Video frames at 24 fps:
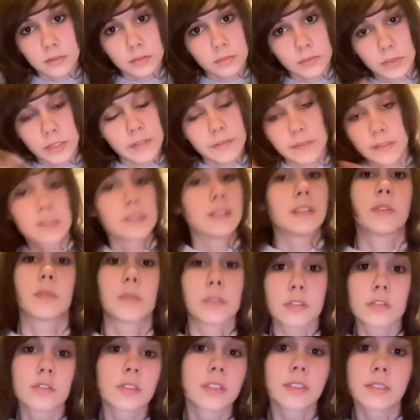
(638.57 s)
whenever
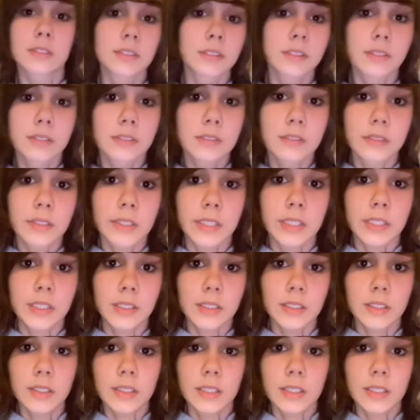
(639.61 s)
anyone drinks it, like